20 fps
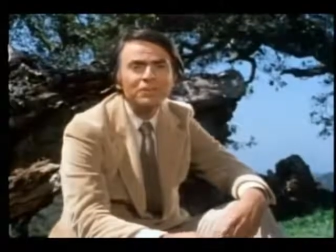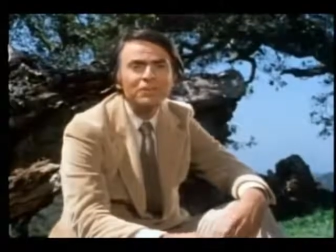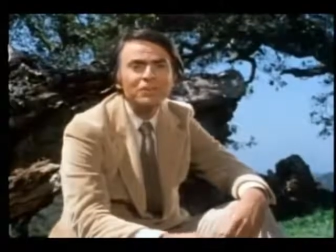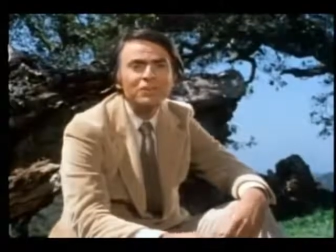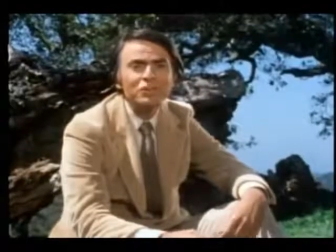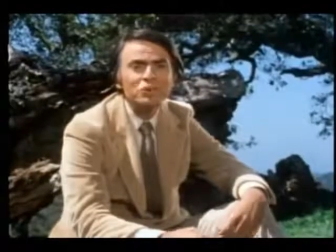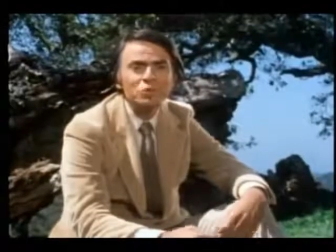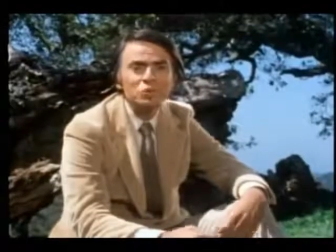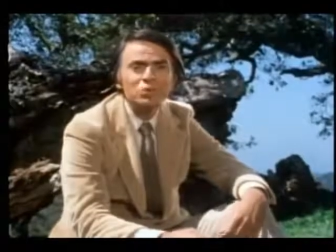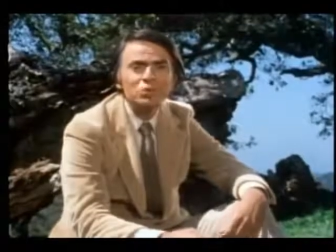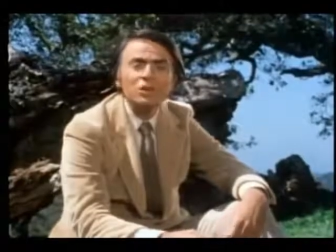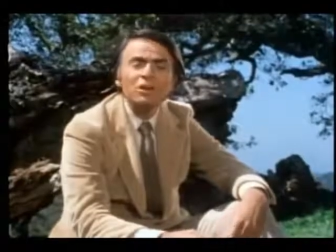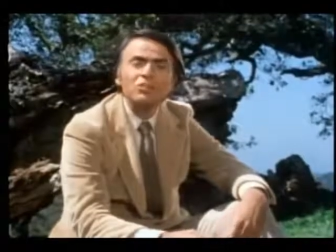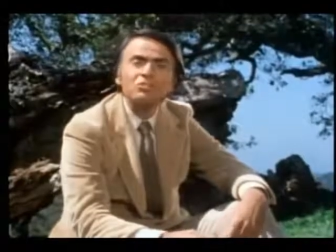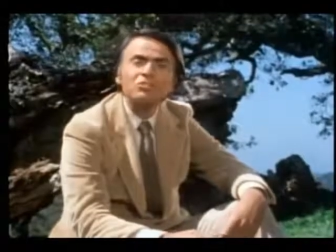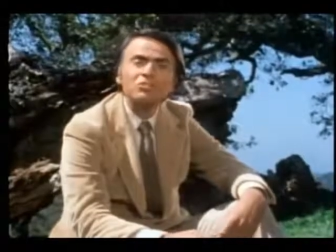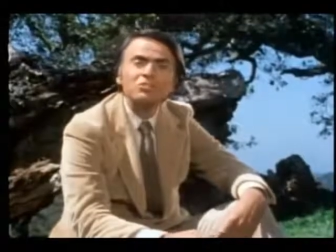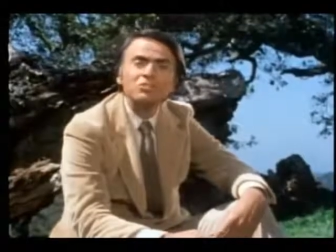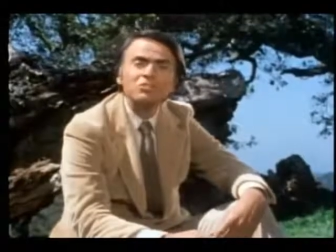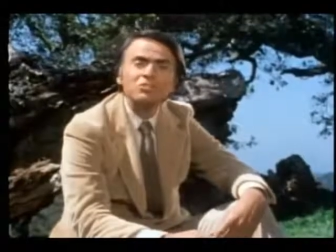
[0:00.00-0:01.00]
A new
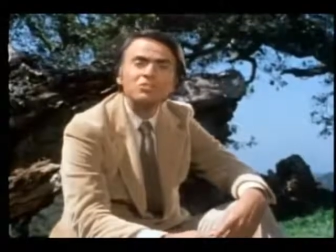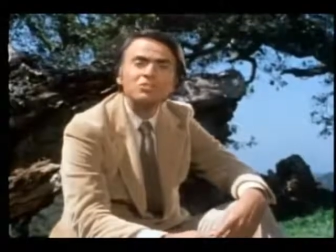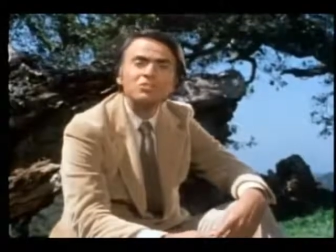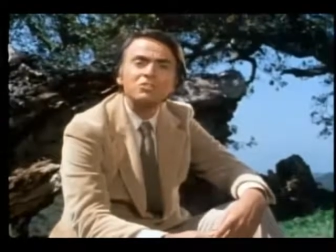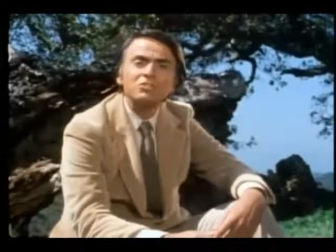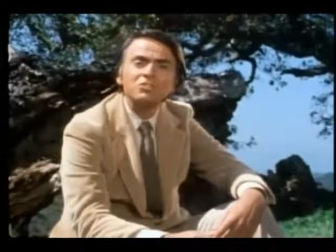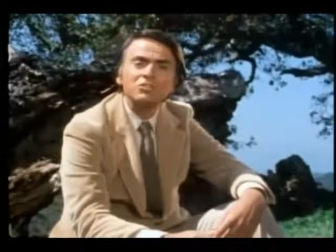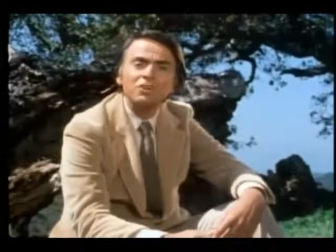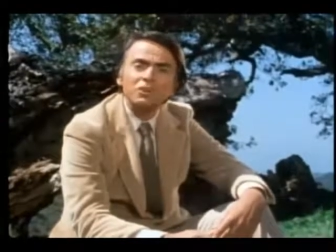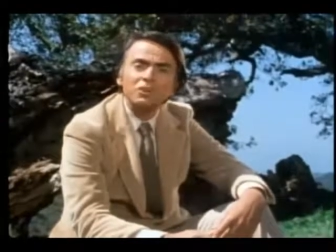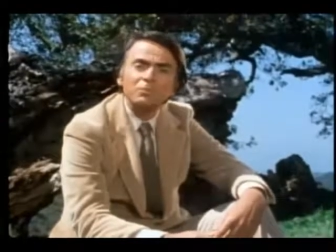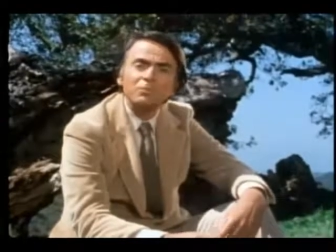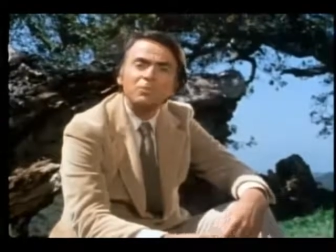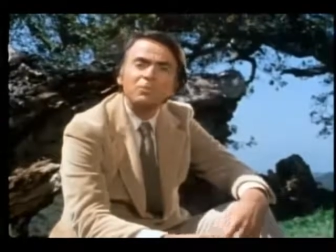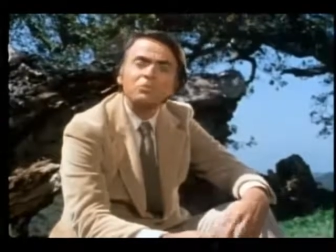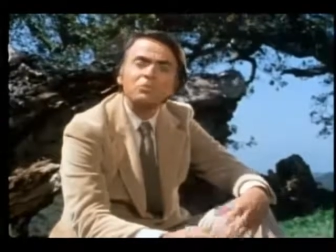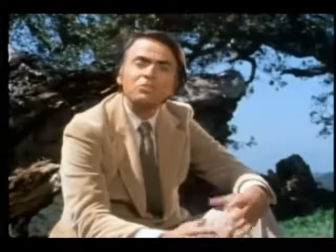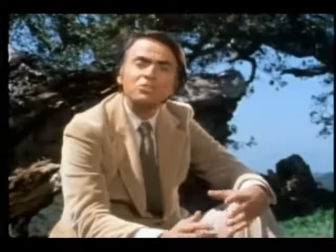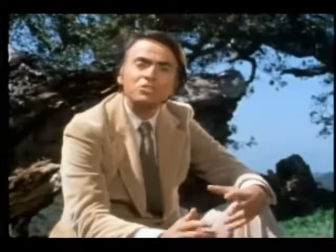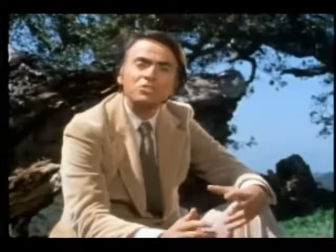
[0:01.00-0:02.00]
consciousness is
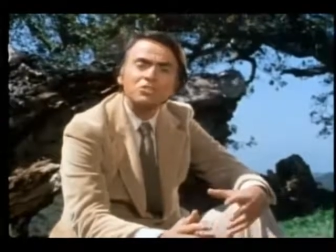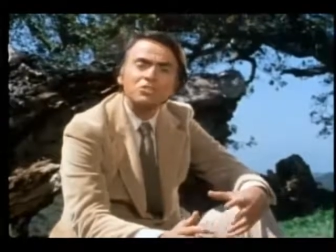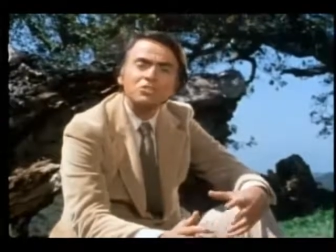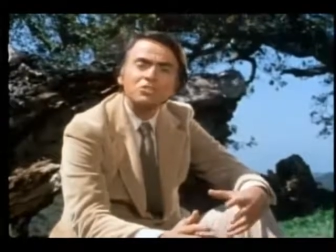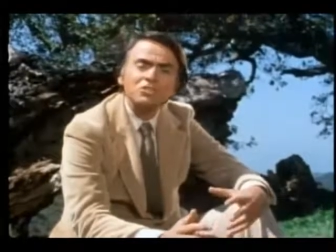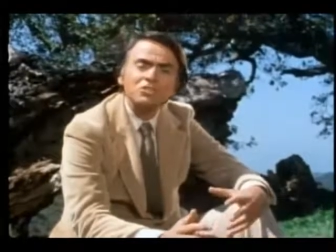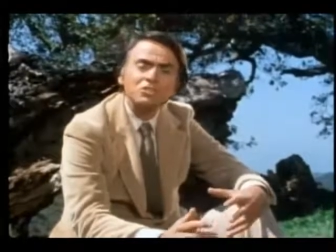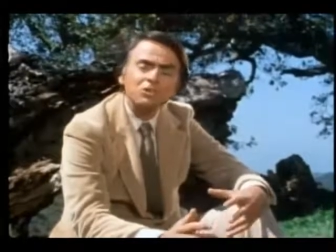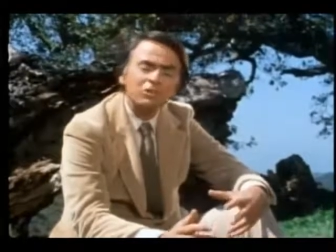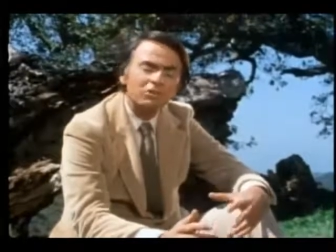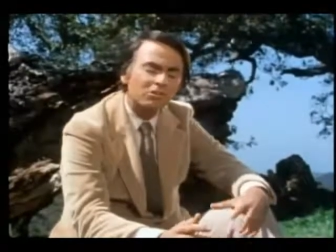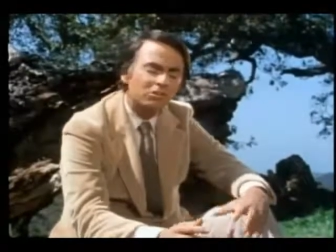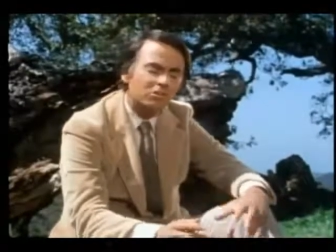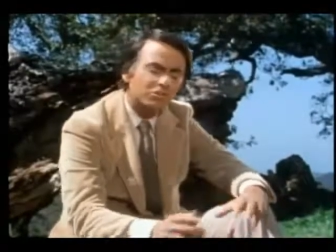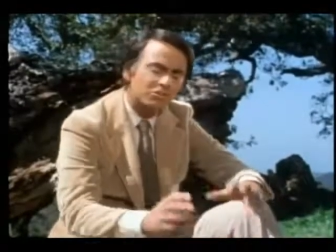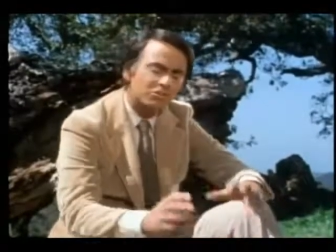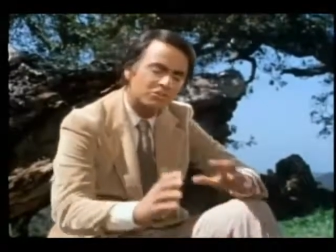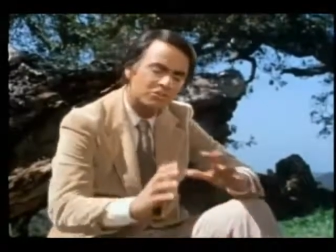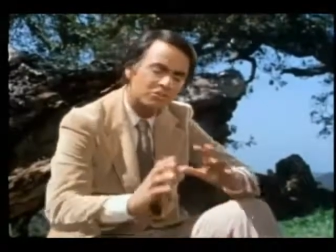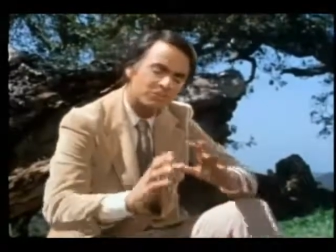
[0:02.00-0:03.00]
developing which sees the earth
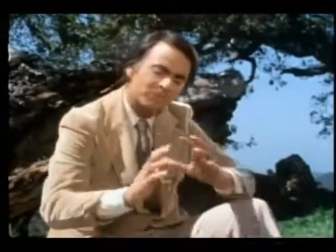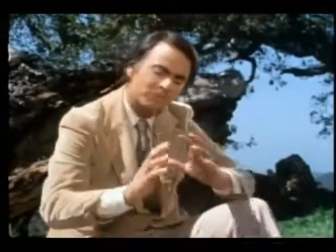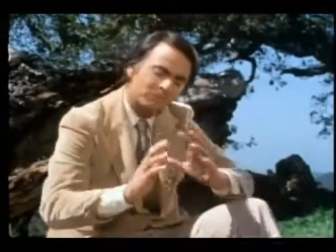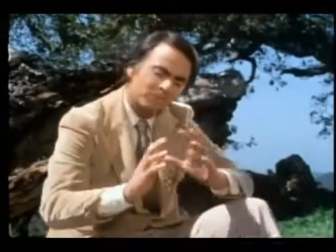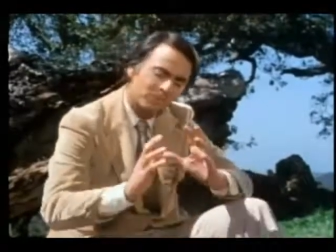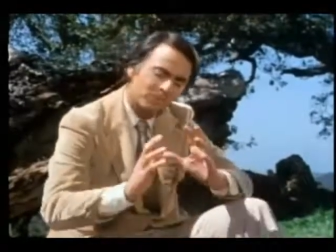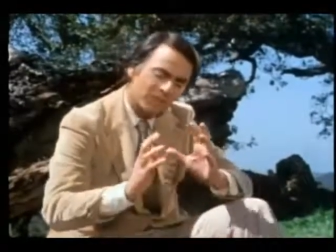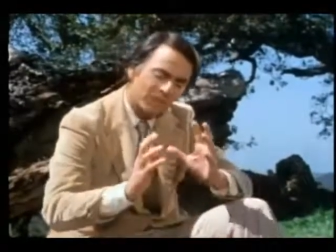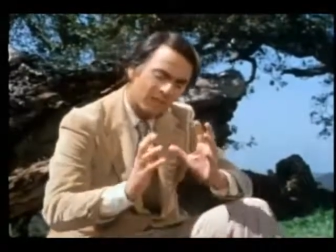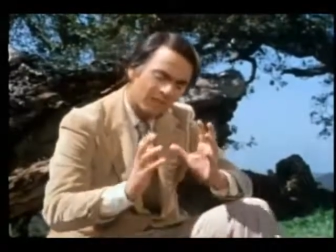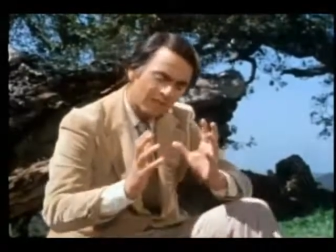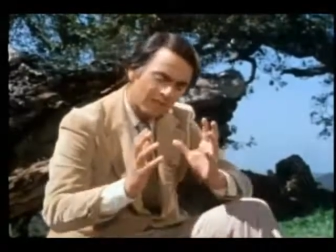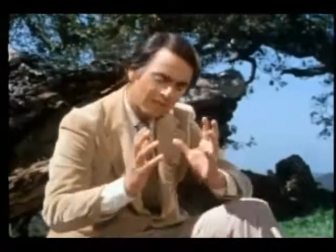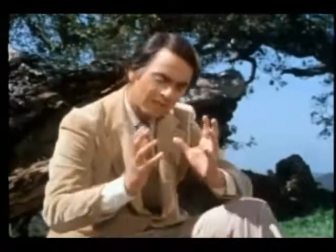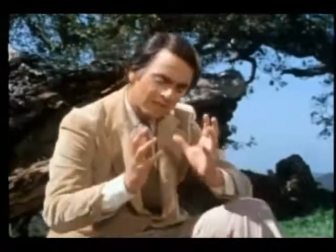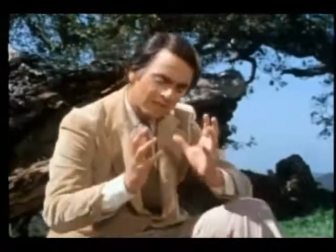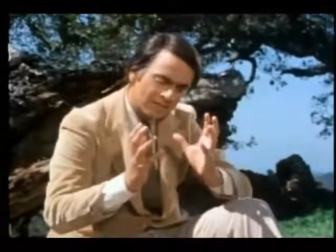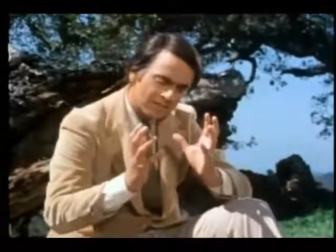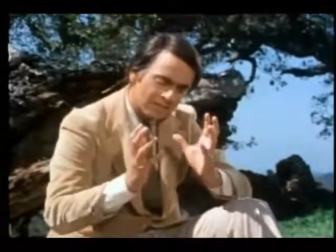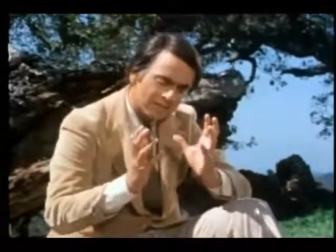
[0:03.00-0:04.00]
as
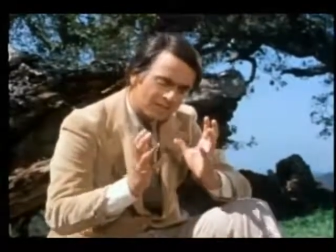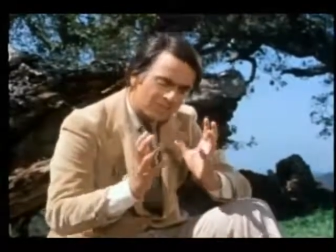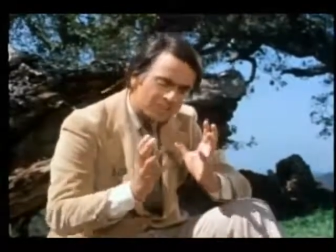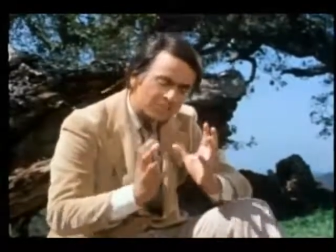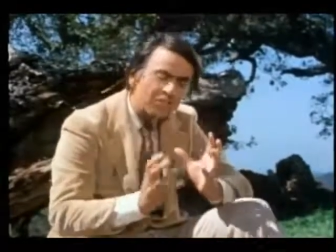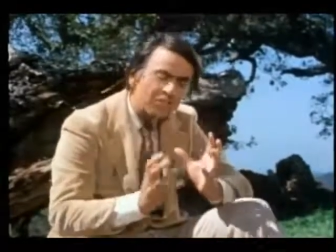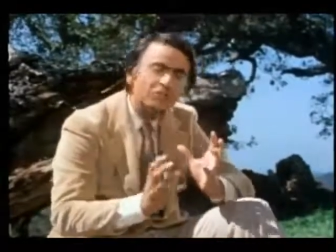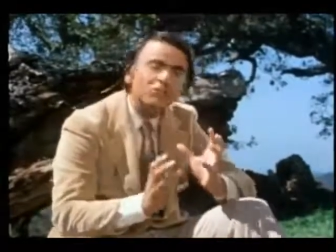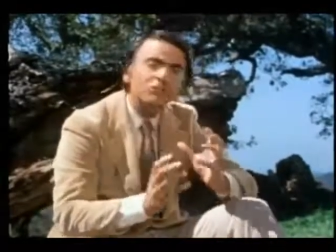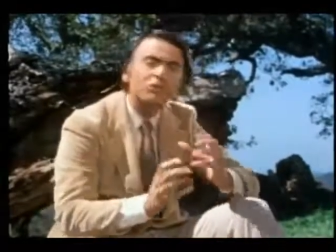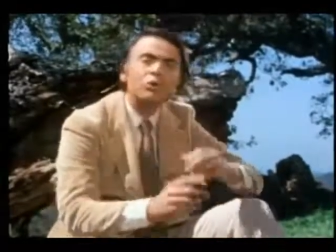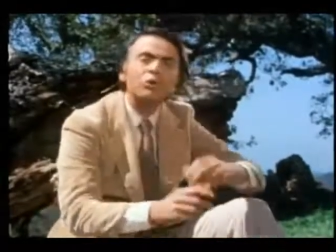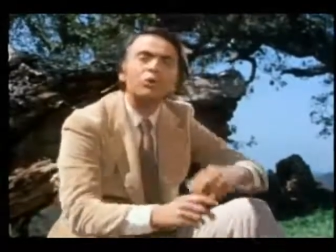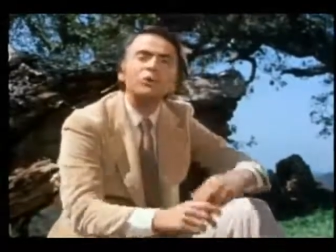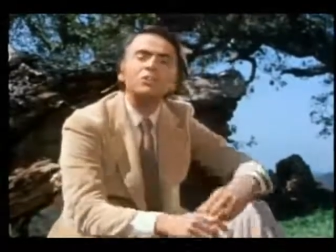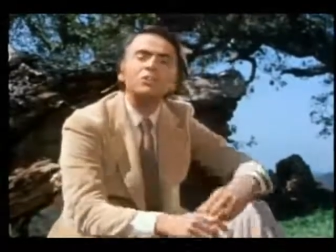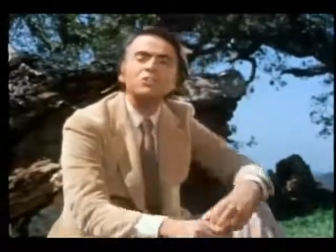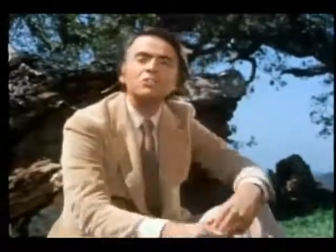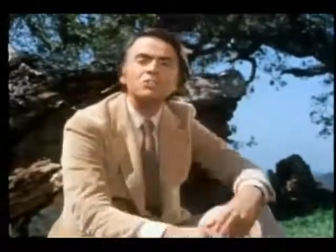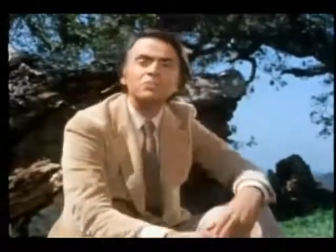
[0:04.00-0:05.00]
a single
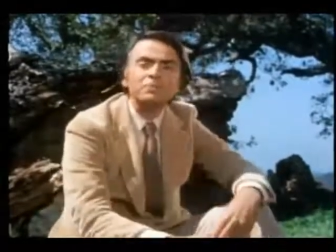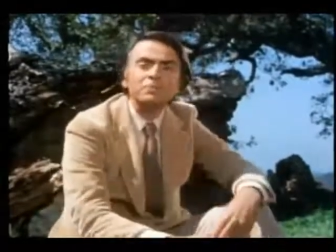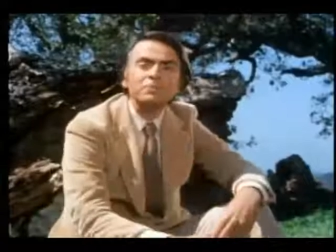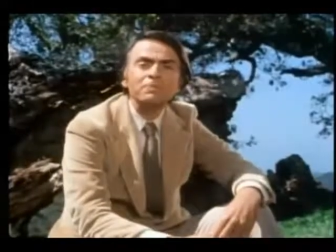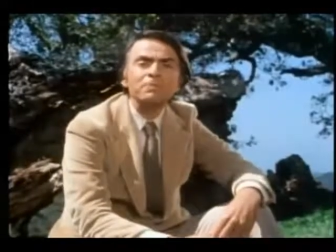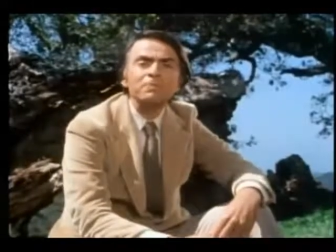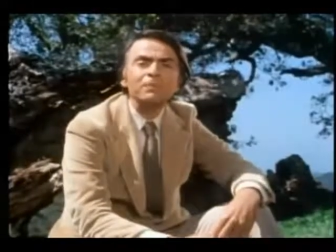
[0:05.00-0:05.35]
organism